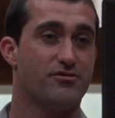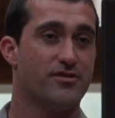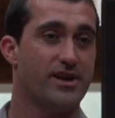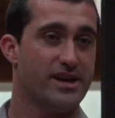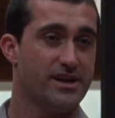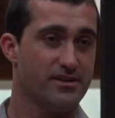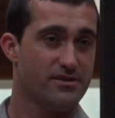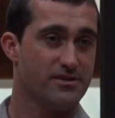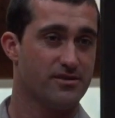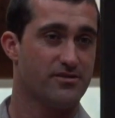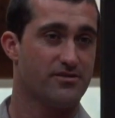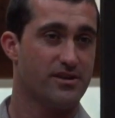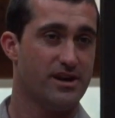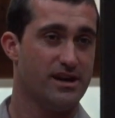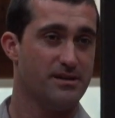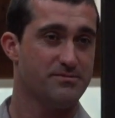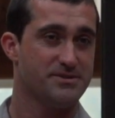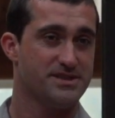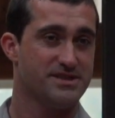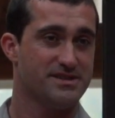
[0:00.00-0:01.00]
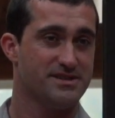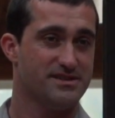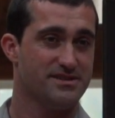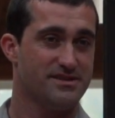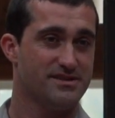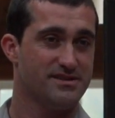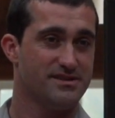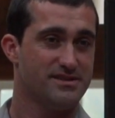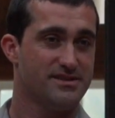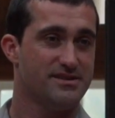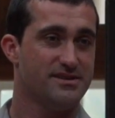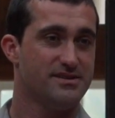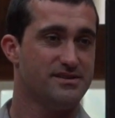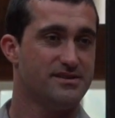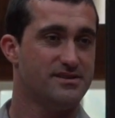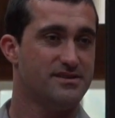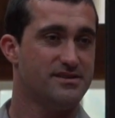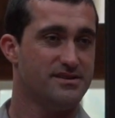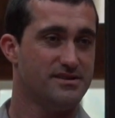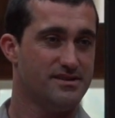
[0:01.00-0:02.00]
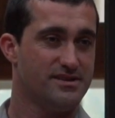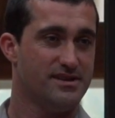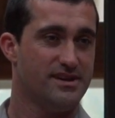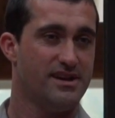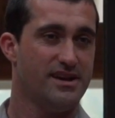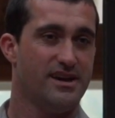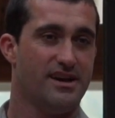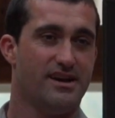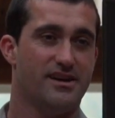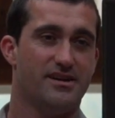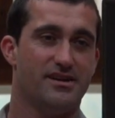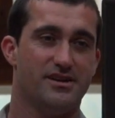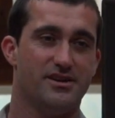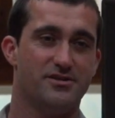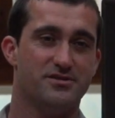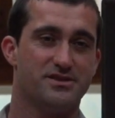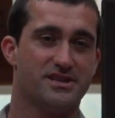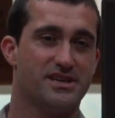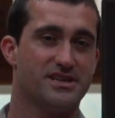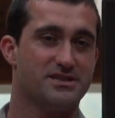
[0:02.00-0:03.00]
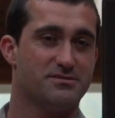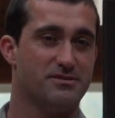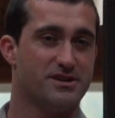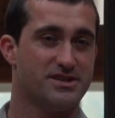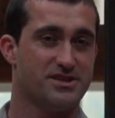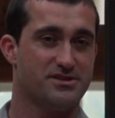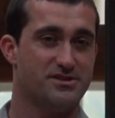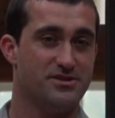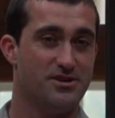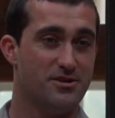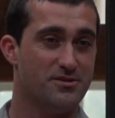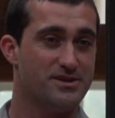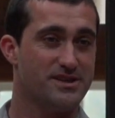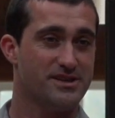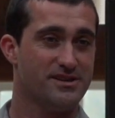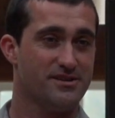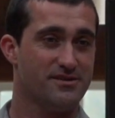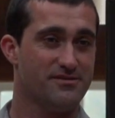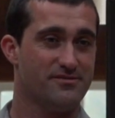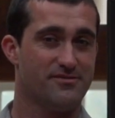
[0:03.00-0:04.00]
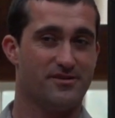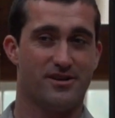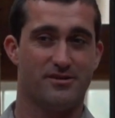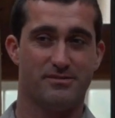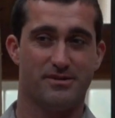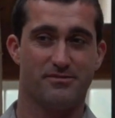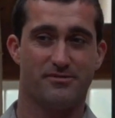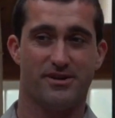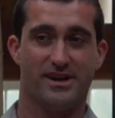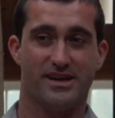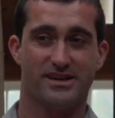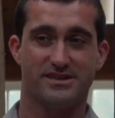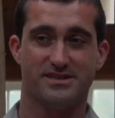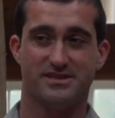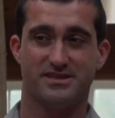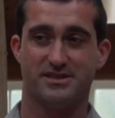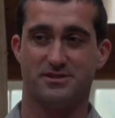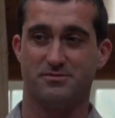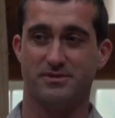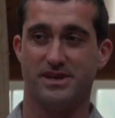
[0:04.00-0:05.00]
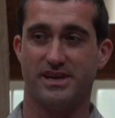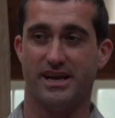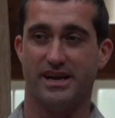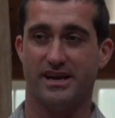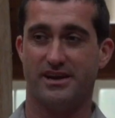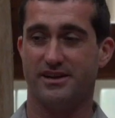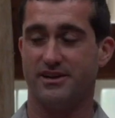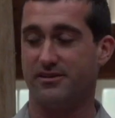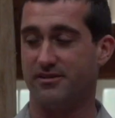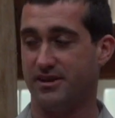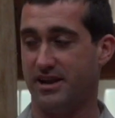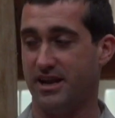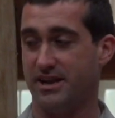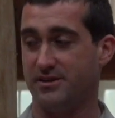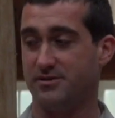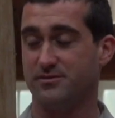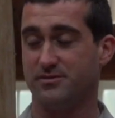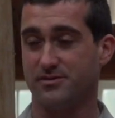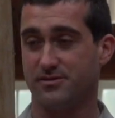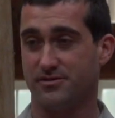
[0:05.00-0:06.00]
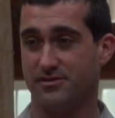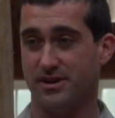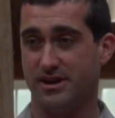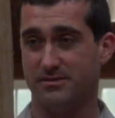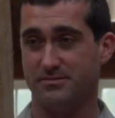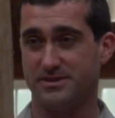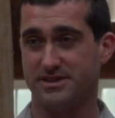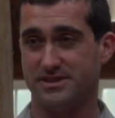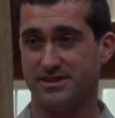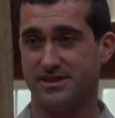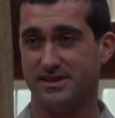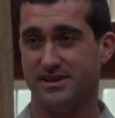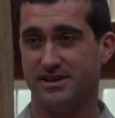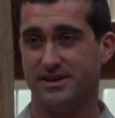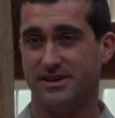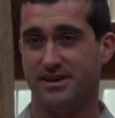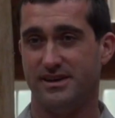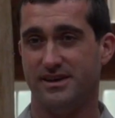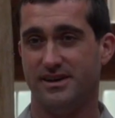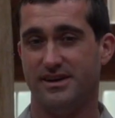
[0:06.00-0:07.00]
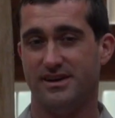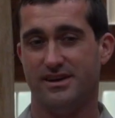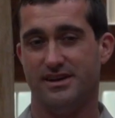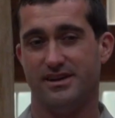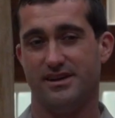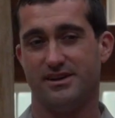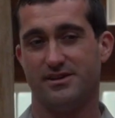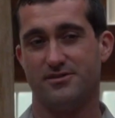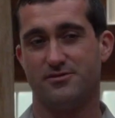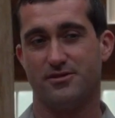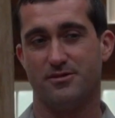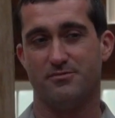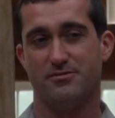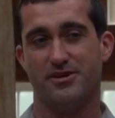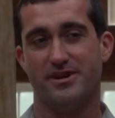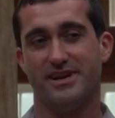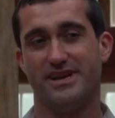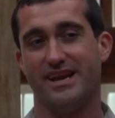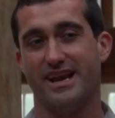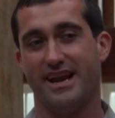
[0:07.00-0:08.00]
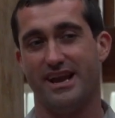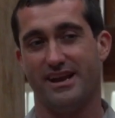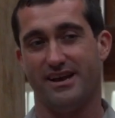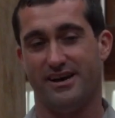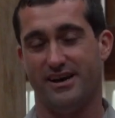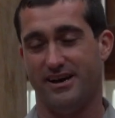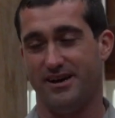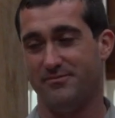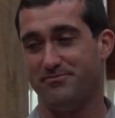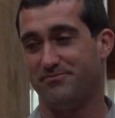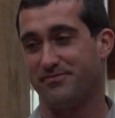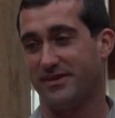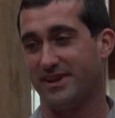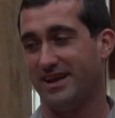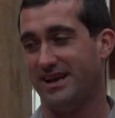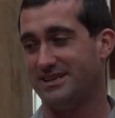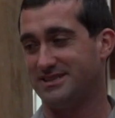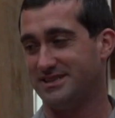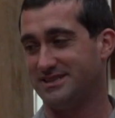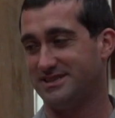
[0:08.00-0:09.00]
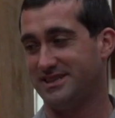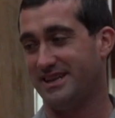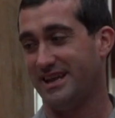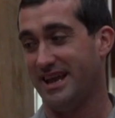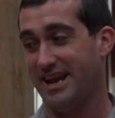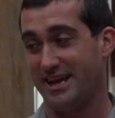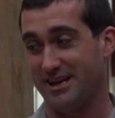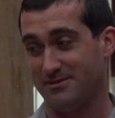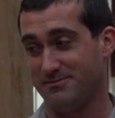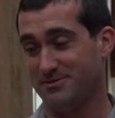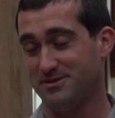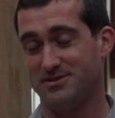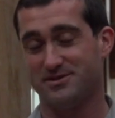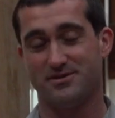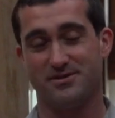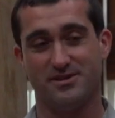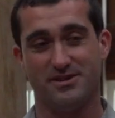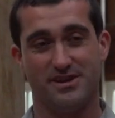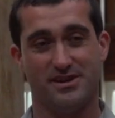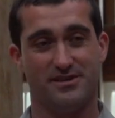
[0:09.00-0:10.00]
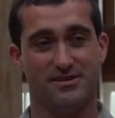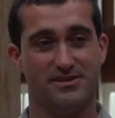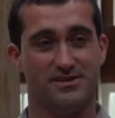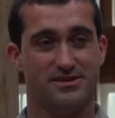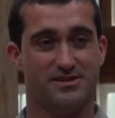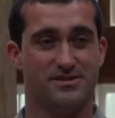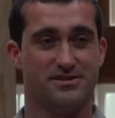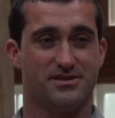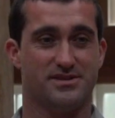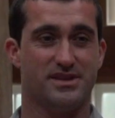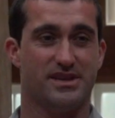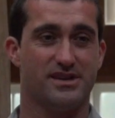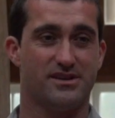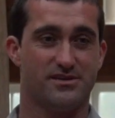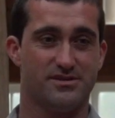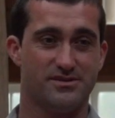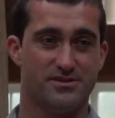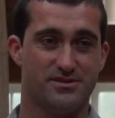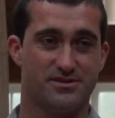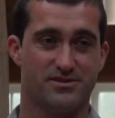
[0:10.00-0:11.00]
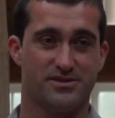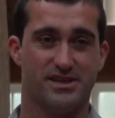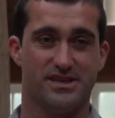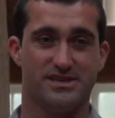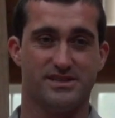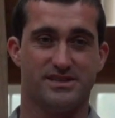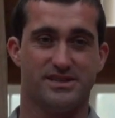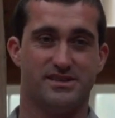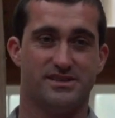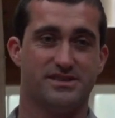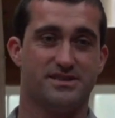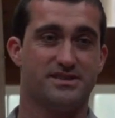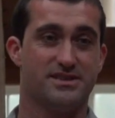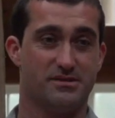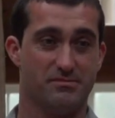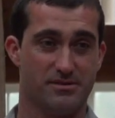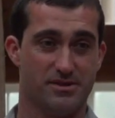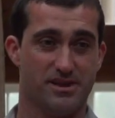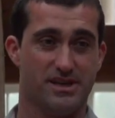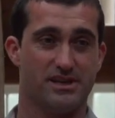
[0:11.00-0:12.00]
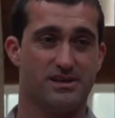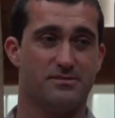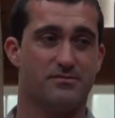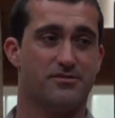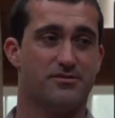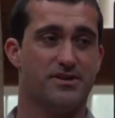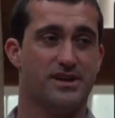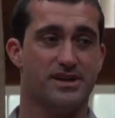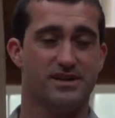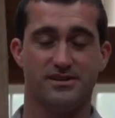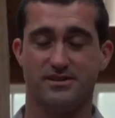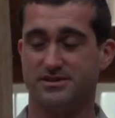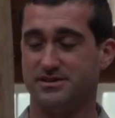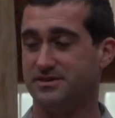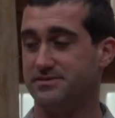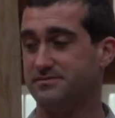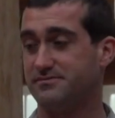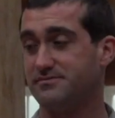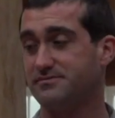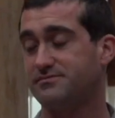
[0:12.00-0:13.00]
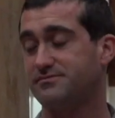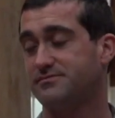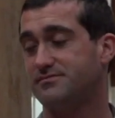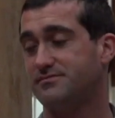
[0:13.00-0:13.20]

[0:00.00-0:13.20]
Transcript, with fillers: perennial crops, using as much no-till farming practice as we can in our annual crops, incorporating, um, as I said, animals earlier to cycle nutrients and to stimulate the perennials,